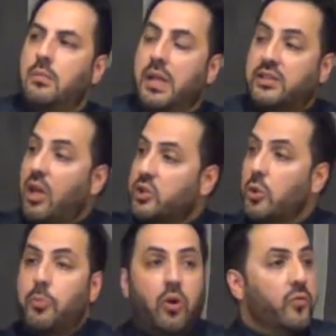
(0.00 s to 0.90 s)
But it's also
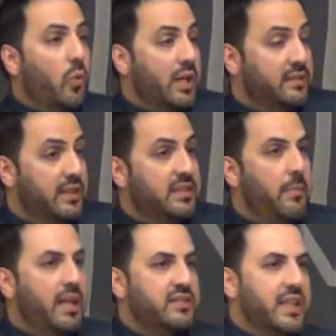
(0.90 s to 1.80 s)
important for what it did
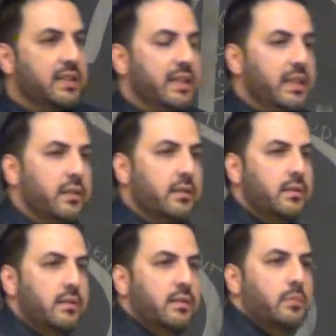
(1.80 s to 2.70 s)
domestically.
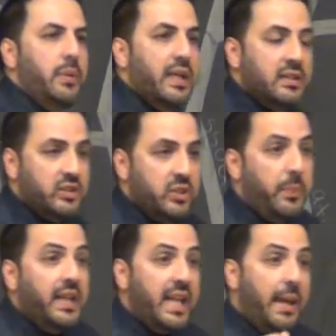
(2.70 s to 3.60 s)
Because to be